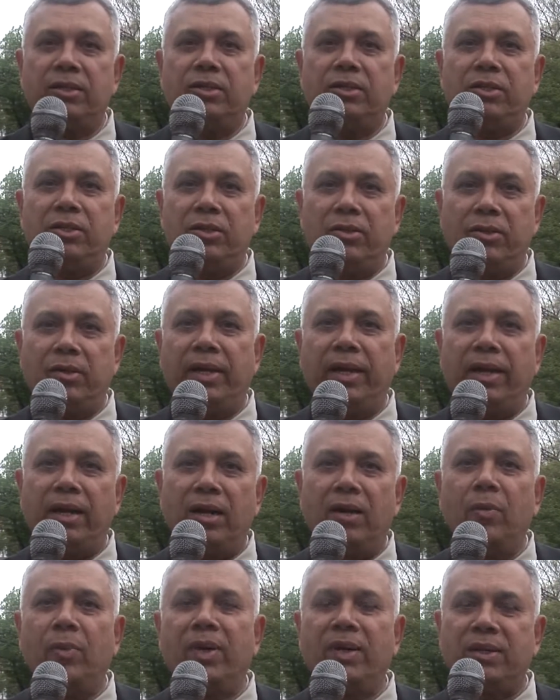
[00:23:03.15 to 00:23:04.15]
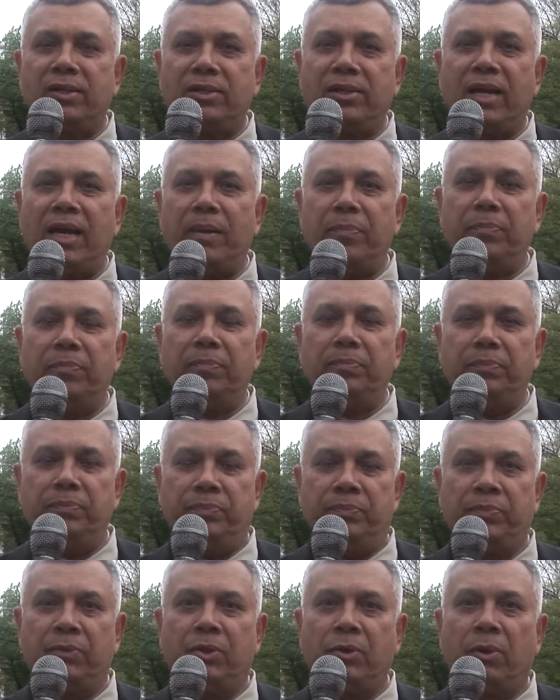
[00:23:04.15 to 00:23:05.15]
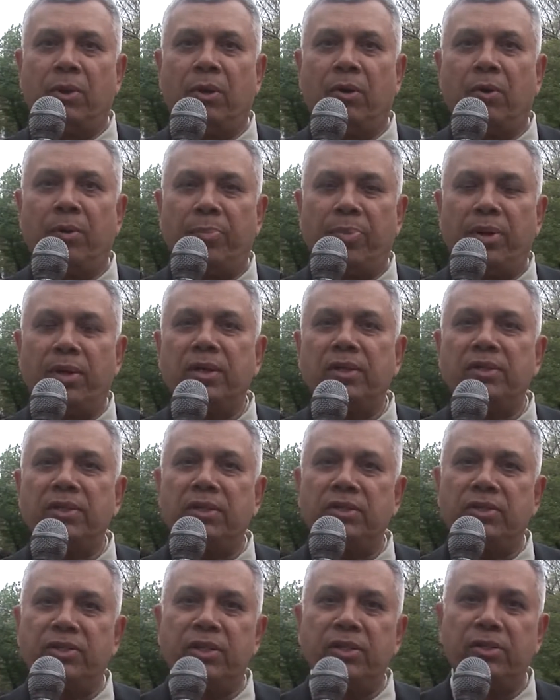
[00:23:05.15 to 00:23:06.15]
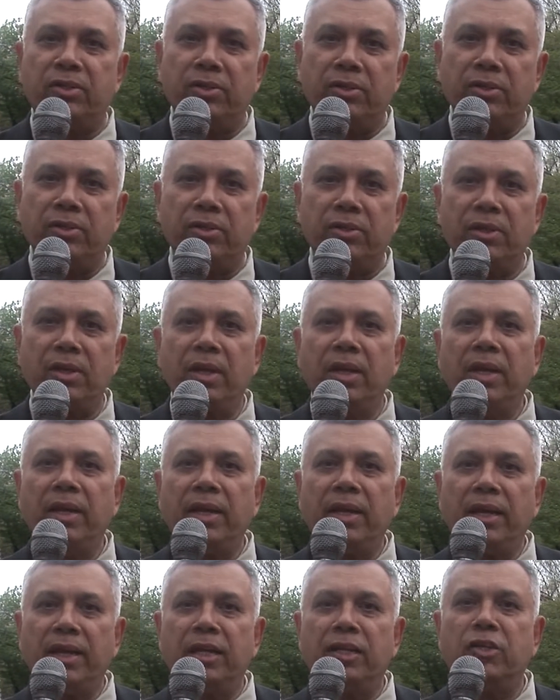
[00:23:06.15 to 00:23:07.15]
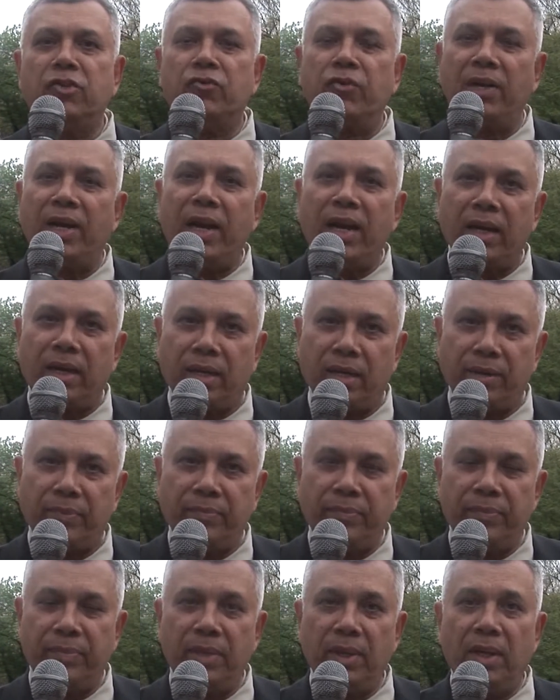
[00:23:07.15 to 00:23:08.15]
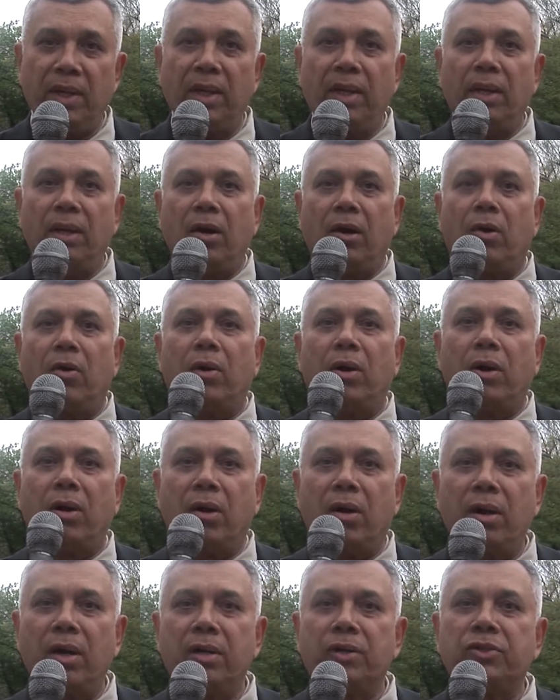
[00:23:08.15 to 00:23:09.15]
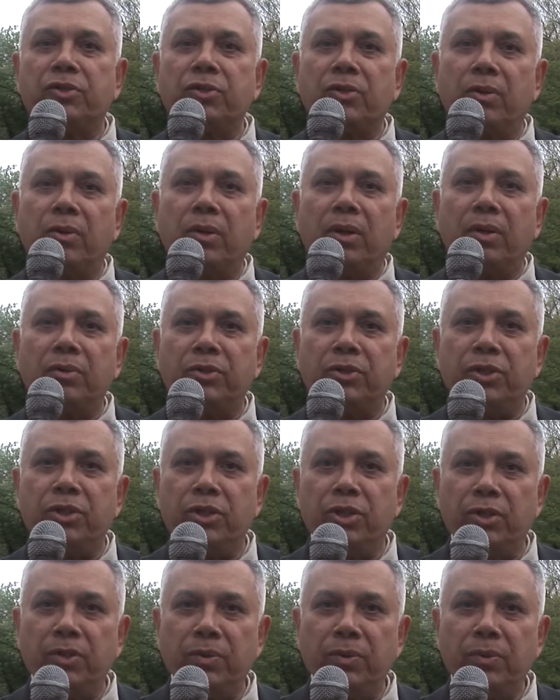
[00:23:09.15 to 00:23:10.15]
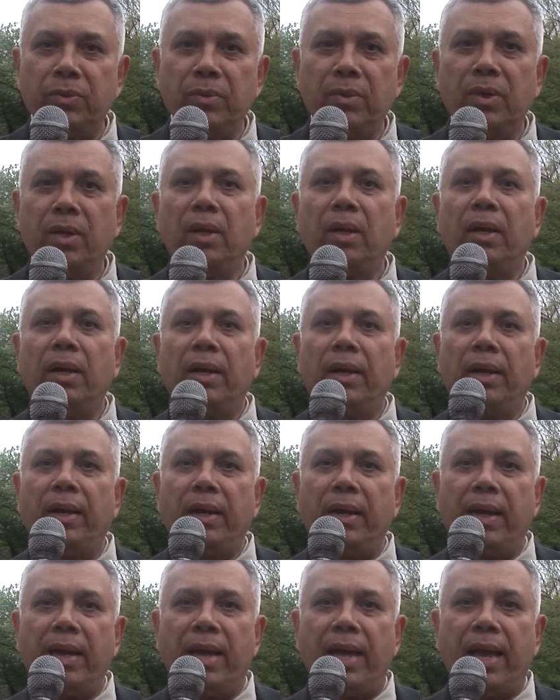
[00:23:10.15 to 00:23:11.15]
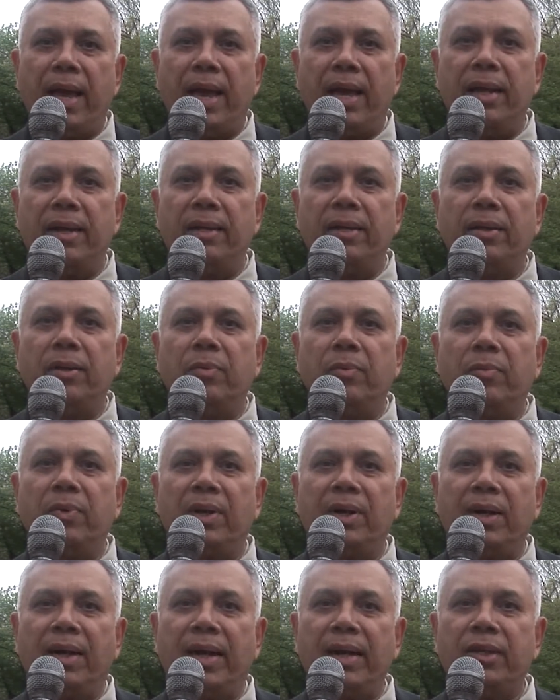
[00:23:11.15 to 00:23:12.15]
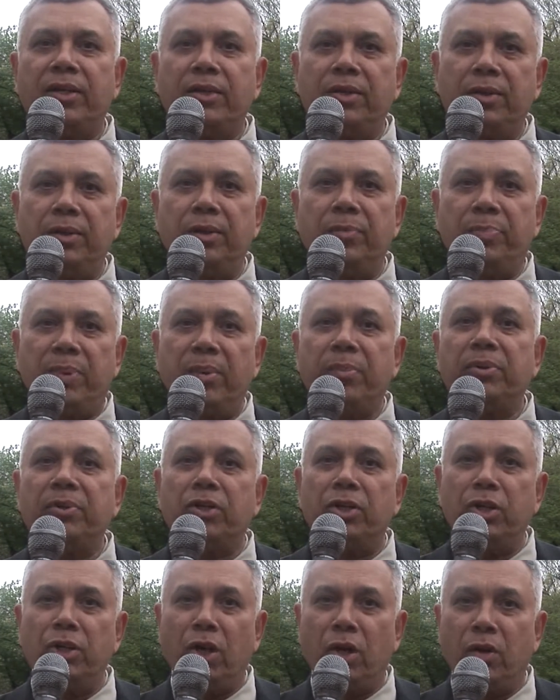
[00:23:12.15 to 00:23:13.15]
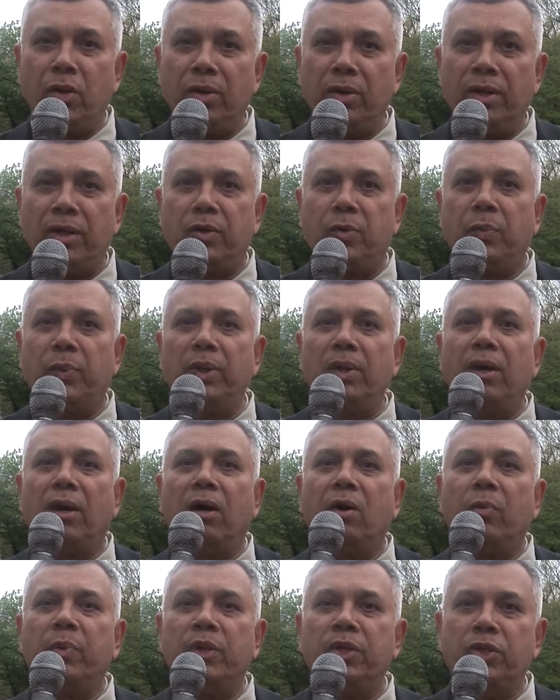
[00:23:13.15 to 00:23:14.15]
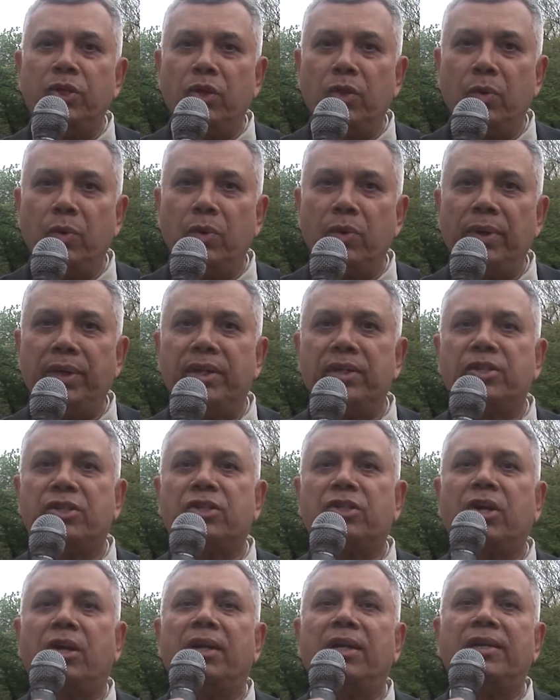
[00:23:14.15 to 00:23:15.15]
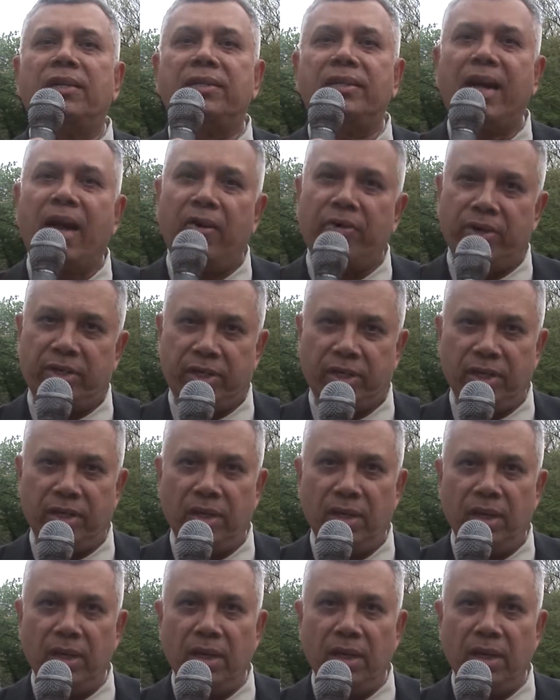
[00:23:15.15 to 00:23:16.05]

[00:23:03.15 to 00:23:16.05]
to hear what has happened to our brothers and sisters in Sri Lanka. Our hearts go out to you, and we like people to know that we are with you in solidarity.